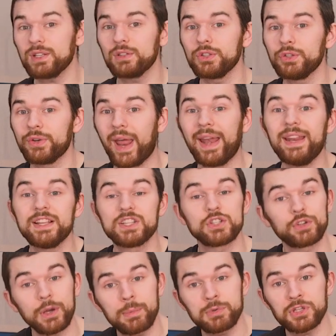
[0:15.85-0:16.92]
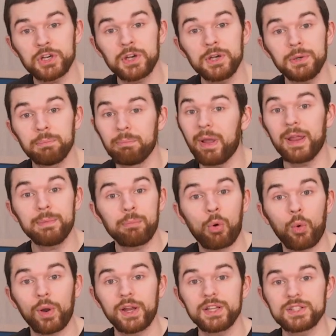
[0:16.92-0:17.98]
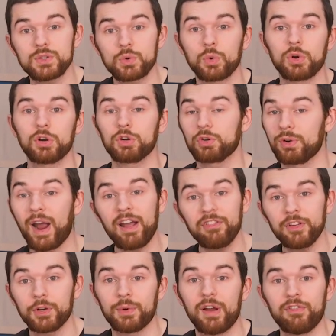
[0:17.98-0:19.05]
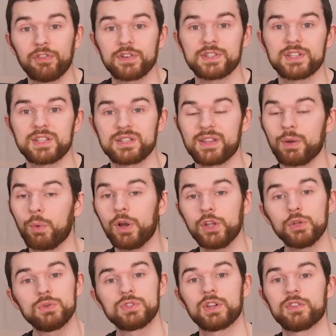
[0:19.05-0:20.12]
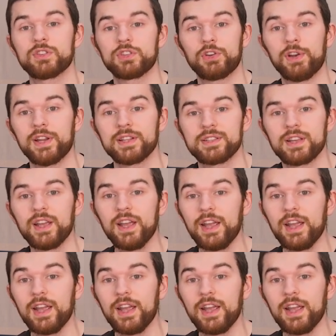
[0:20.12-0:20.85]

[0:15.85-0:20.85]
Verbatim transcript: include any scripture, main points, or graphic references they want used on the screens.